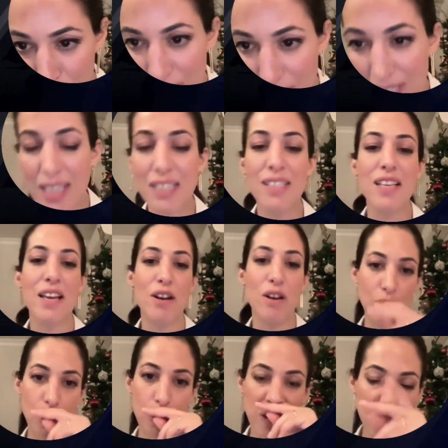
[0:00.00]
typical
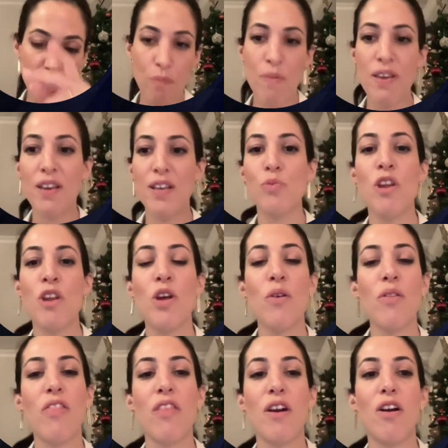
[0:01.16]
six-layered structure because we
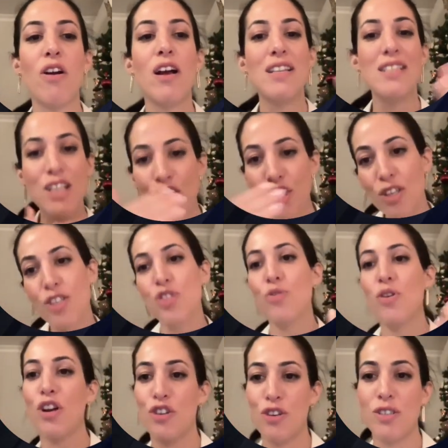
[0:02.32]
know that there are additional
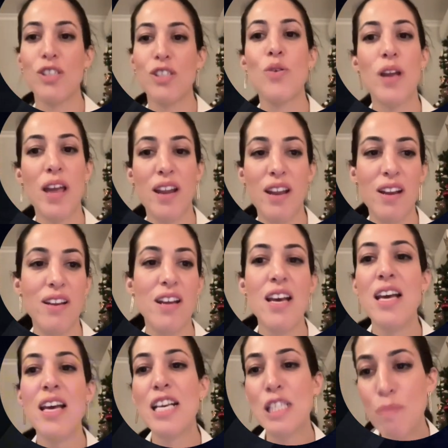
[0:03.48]
structures located,
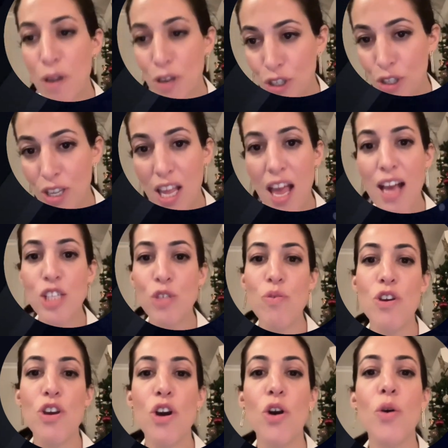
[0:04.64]
especially as
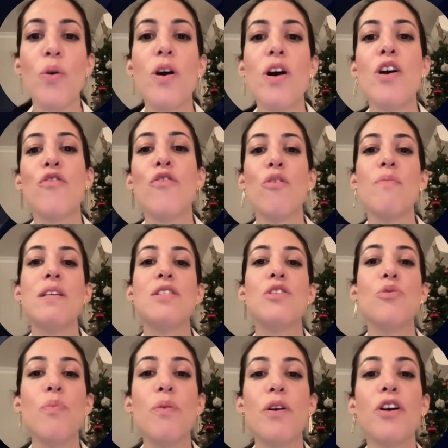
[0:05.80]
we go from a
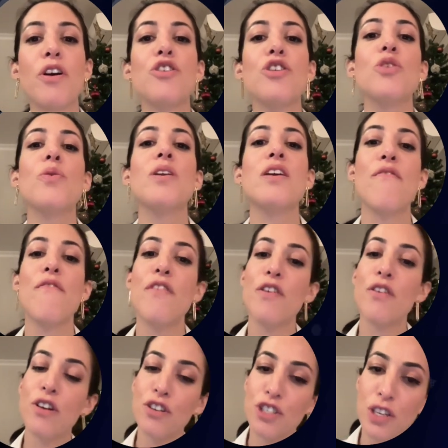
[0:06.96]
superior to an
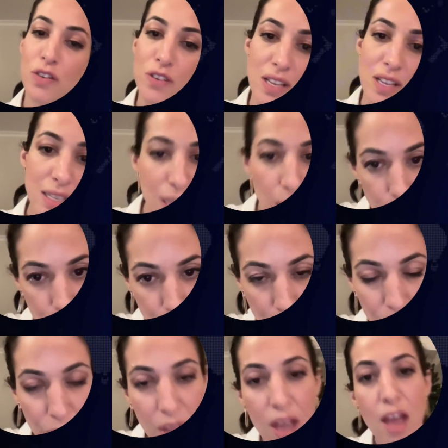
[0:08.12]
inferior shift in the
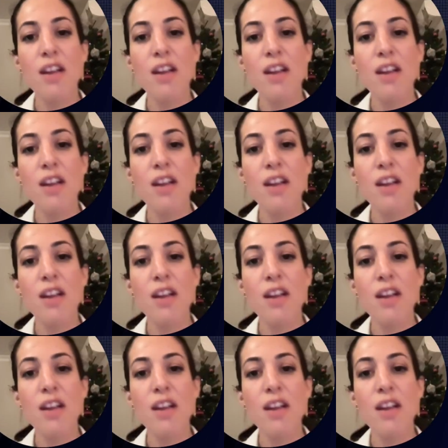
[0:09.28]
temple.